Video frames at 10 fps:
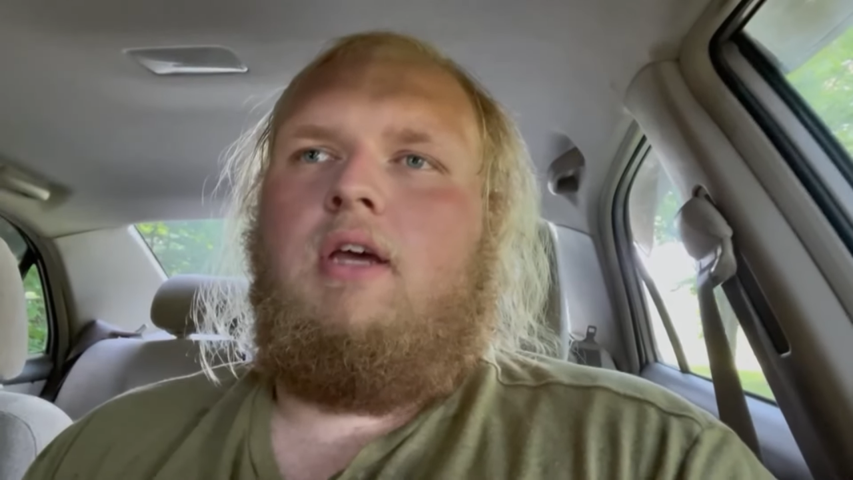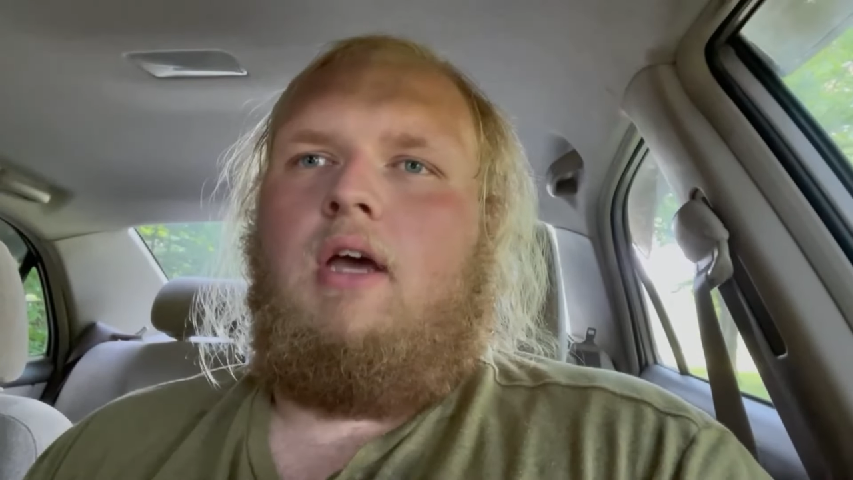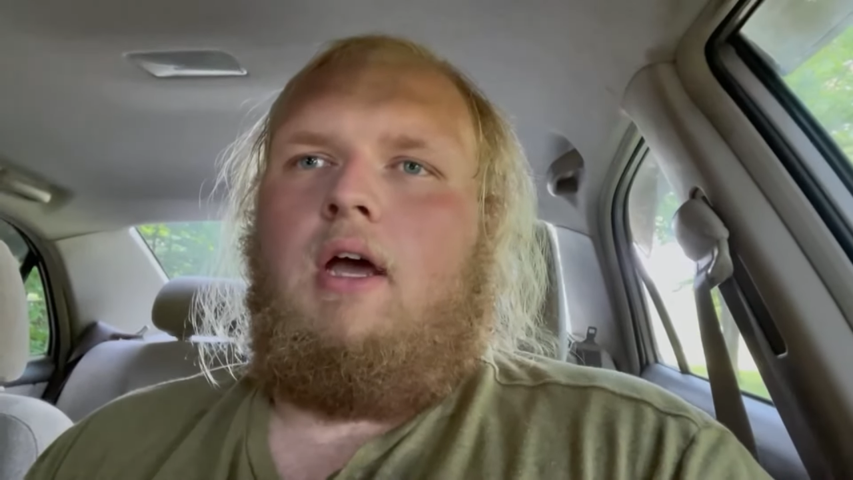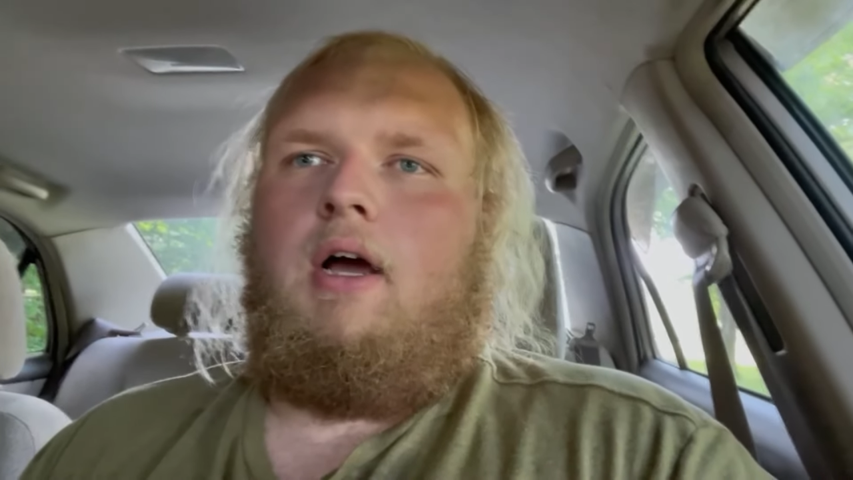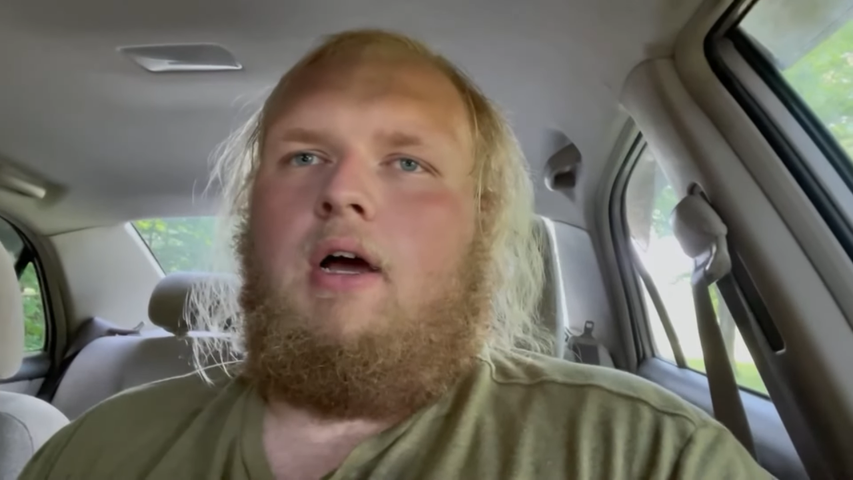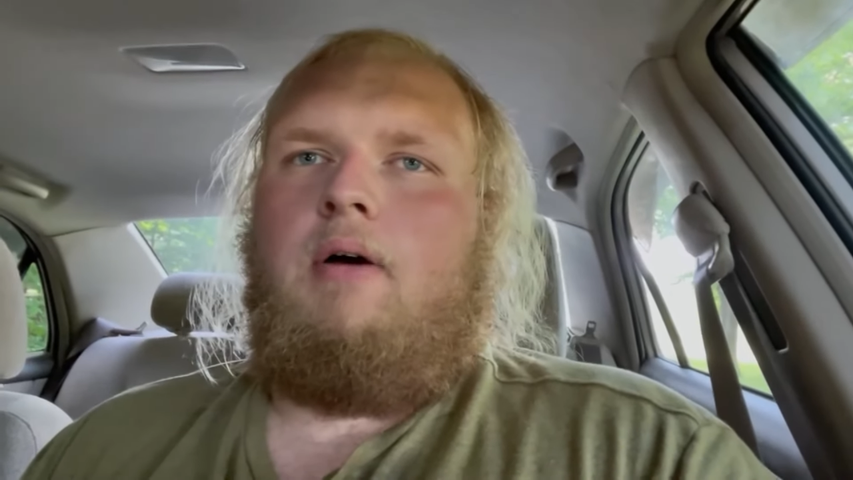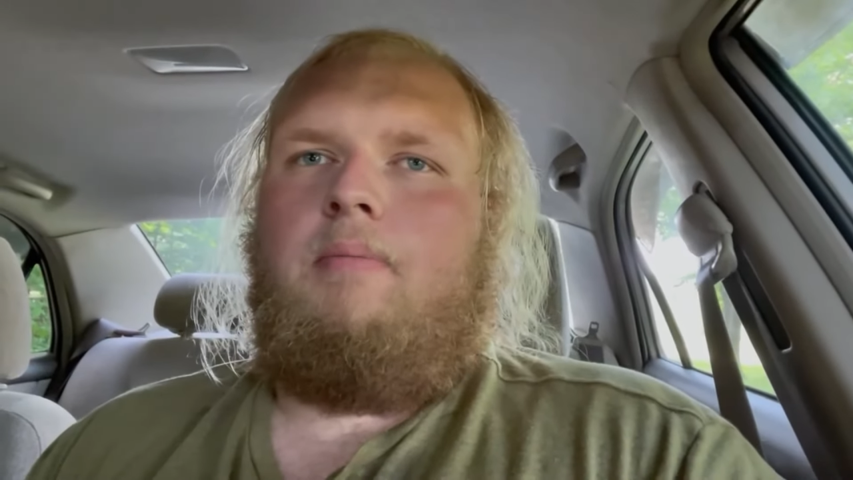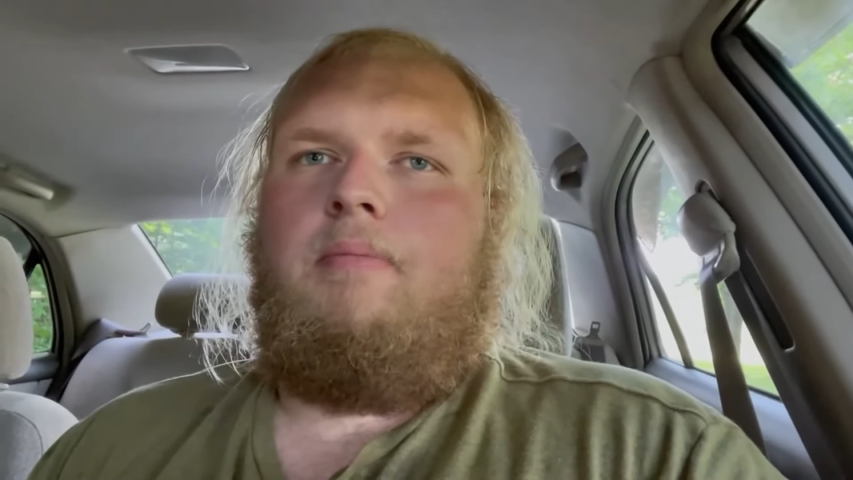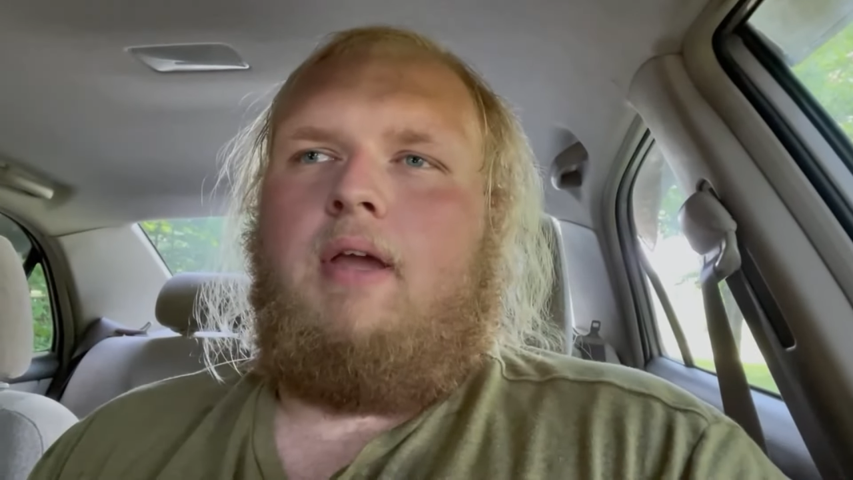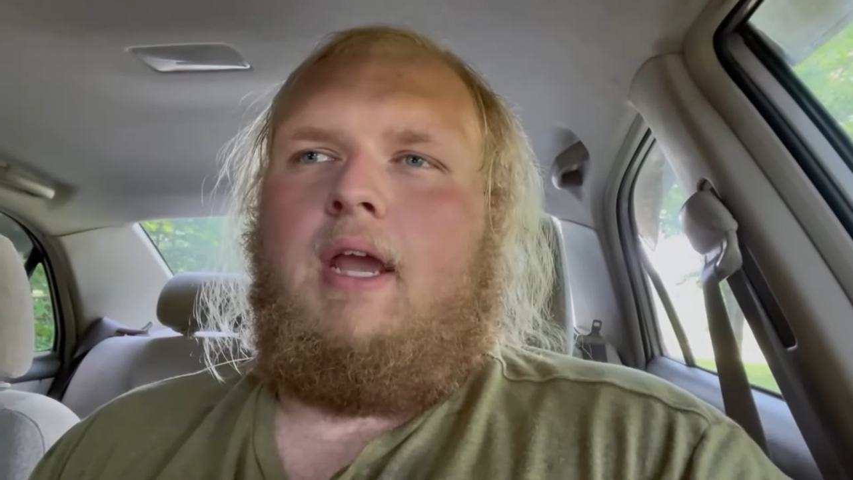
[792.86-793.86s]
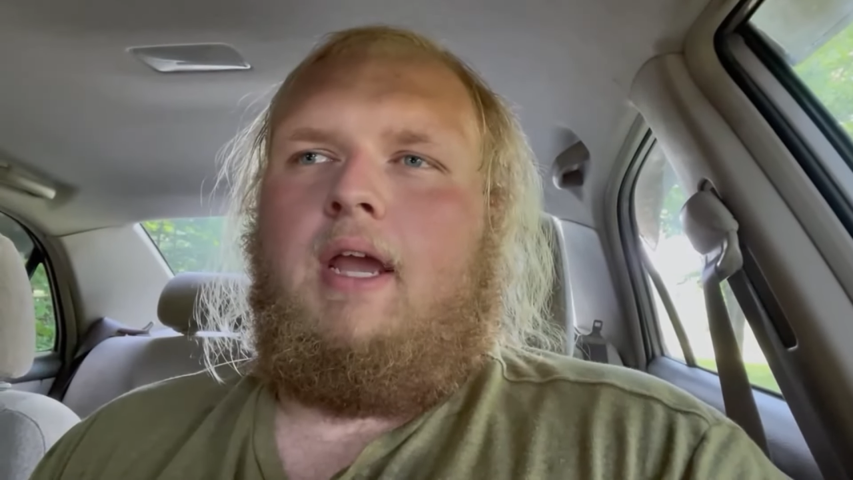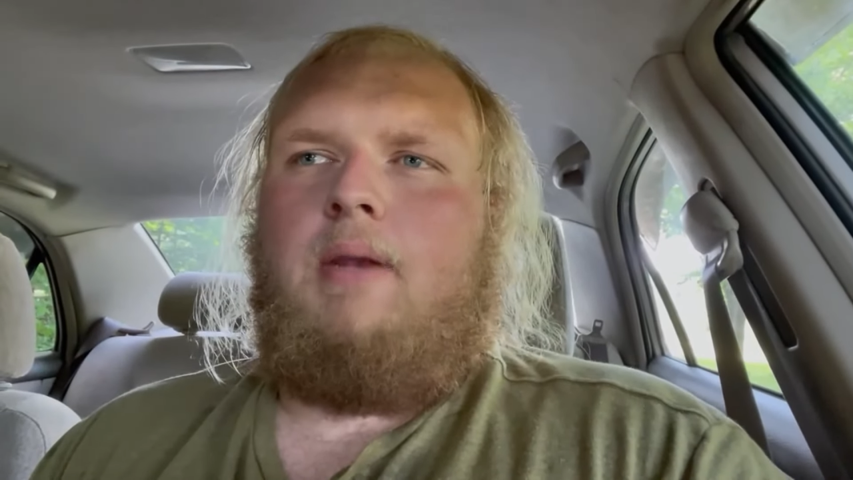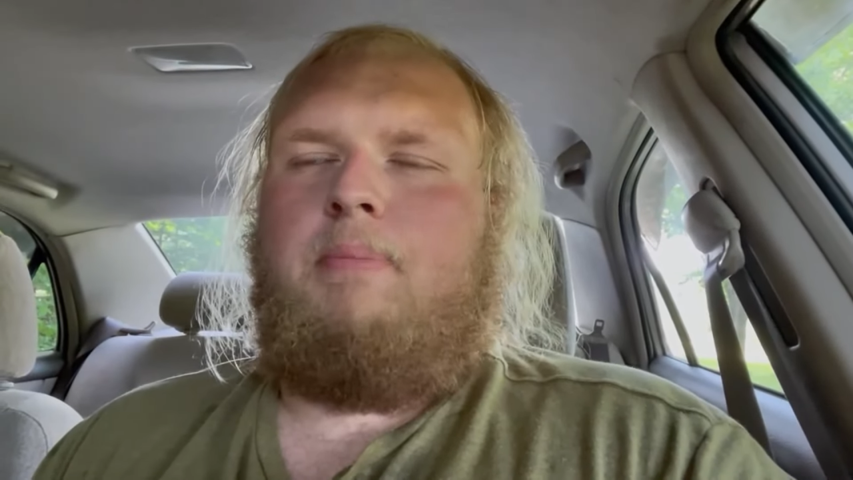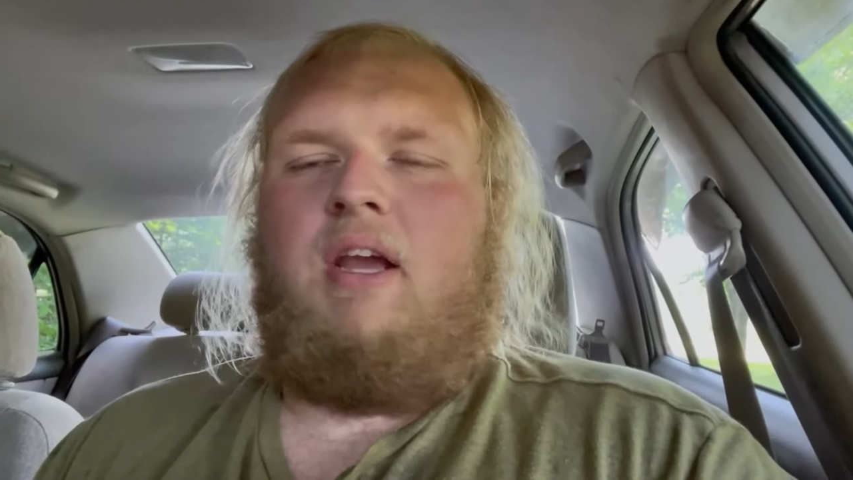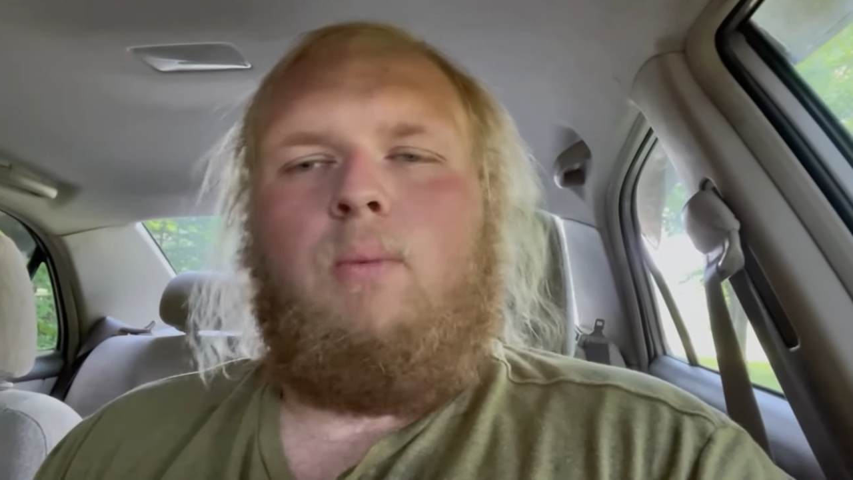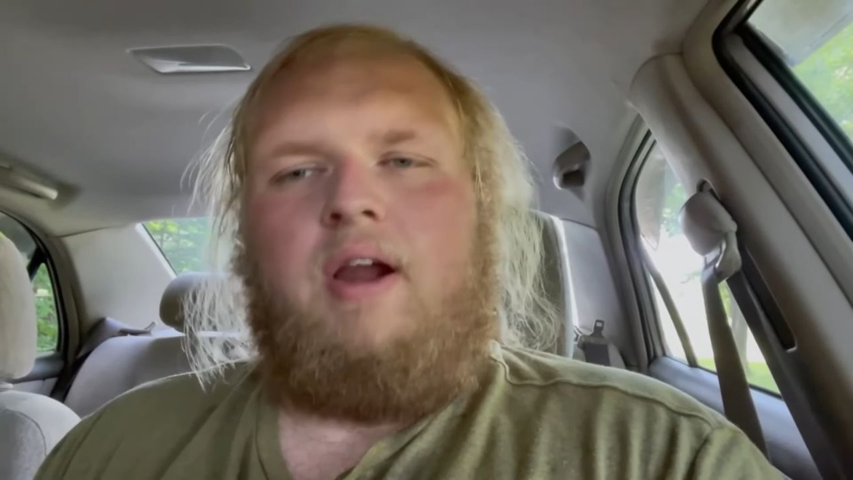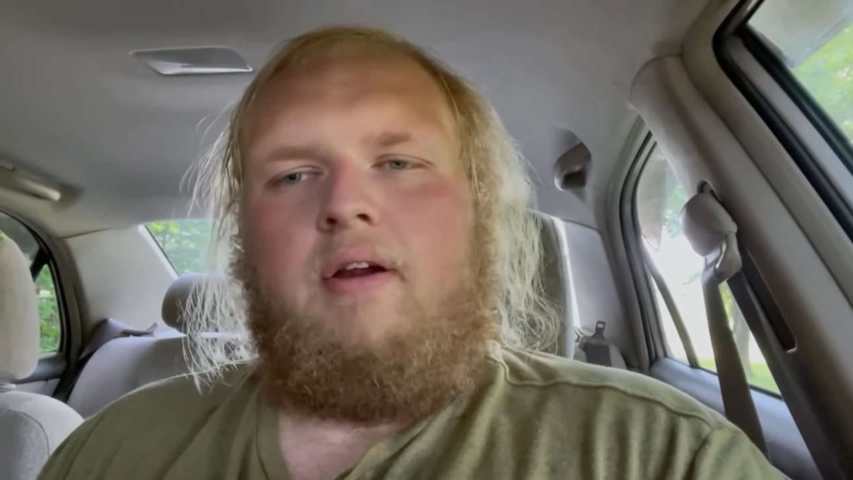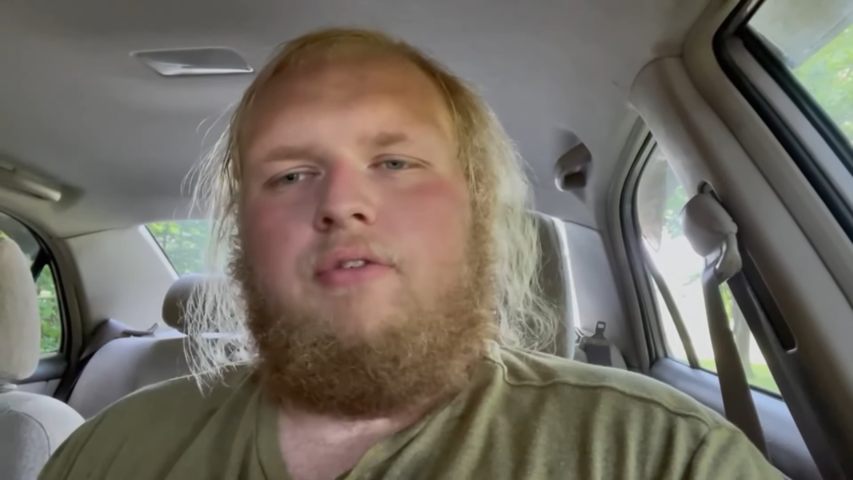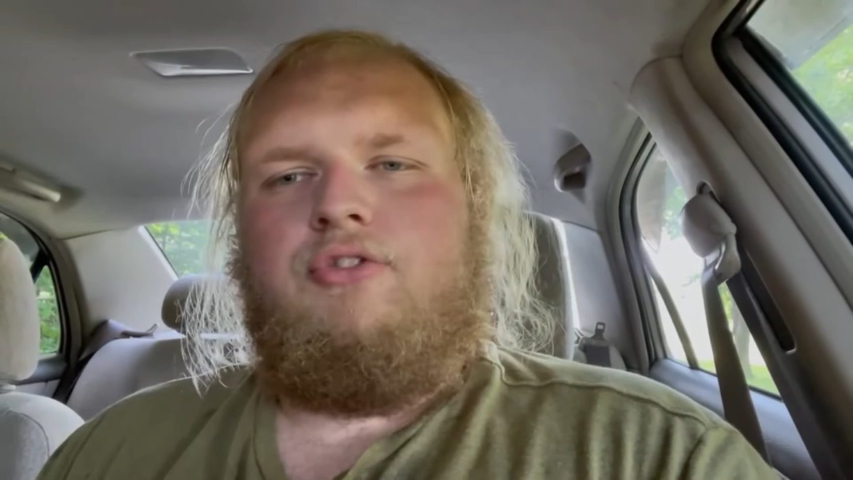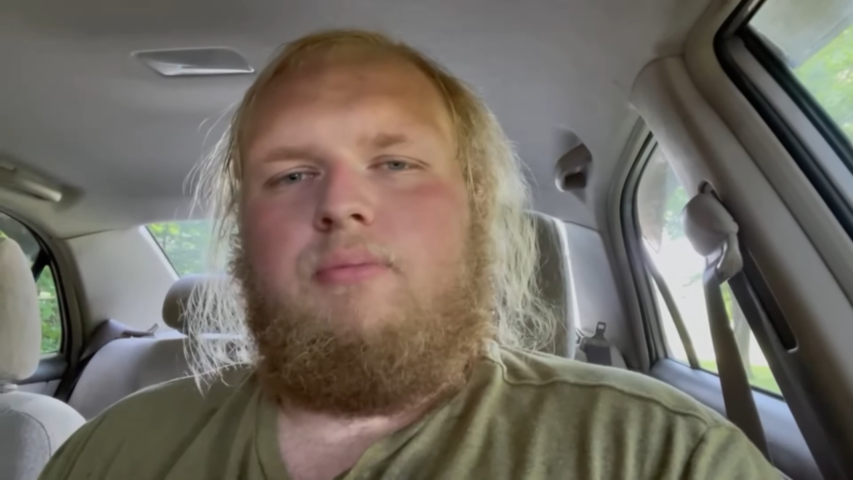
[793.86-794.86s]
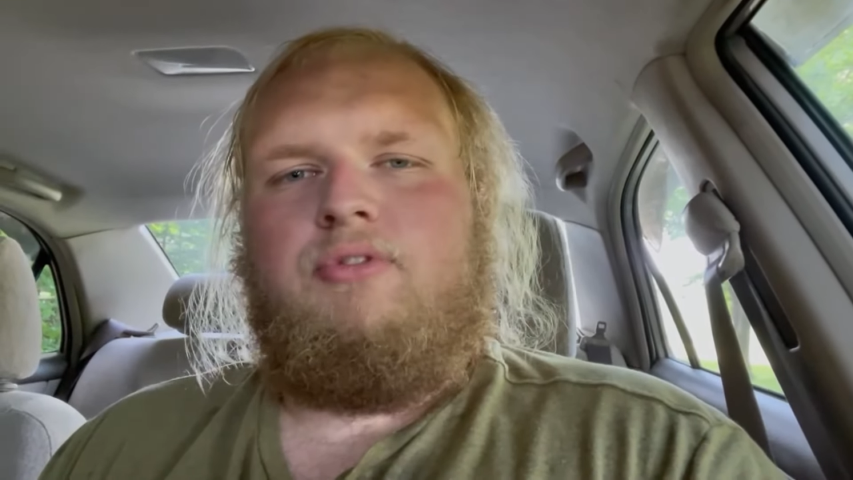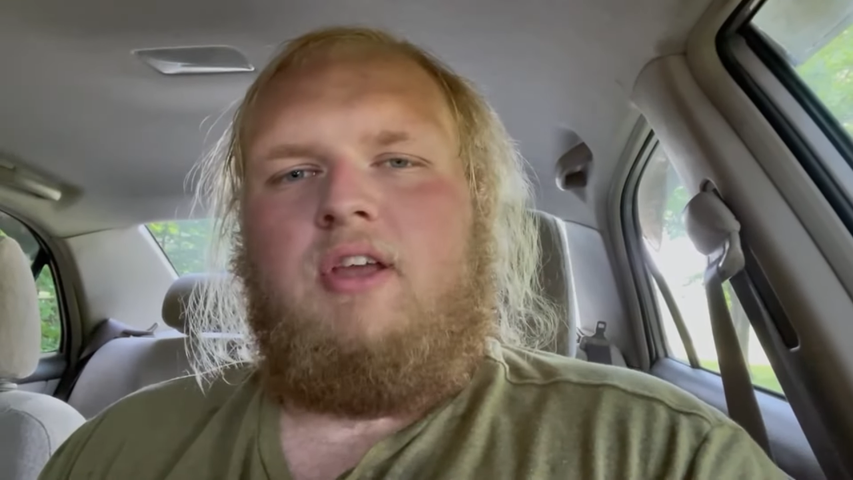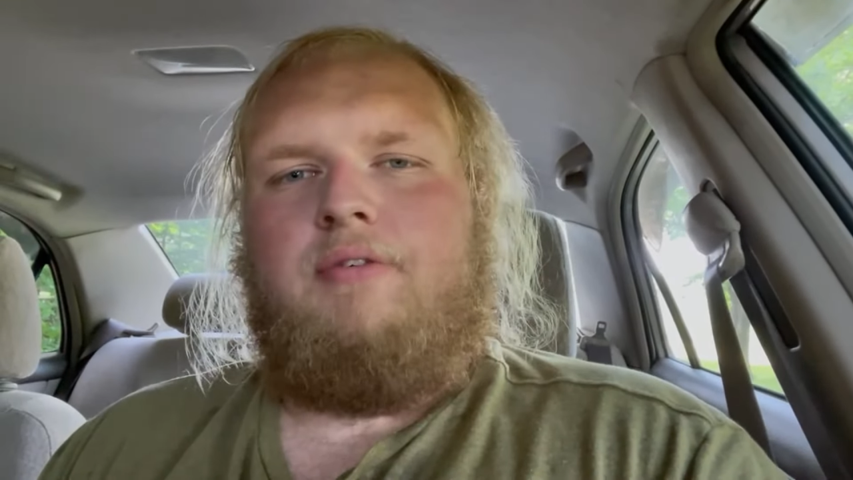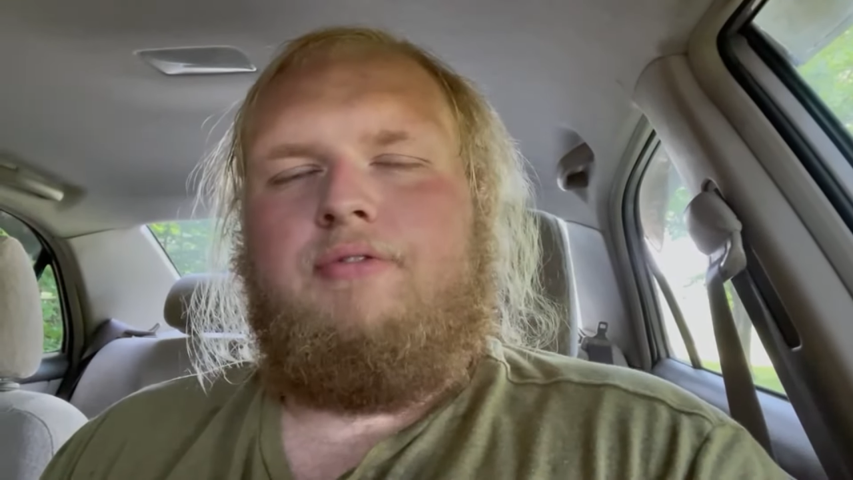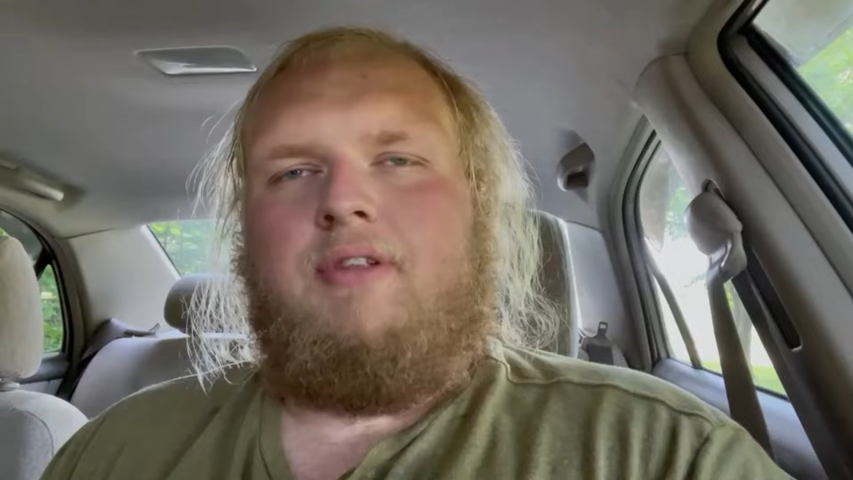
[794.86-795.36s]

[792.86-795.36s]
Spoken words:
And be aware of some stuff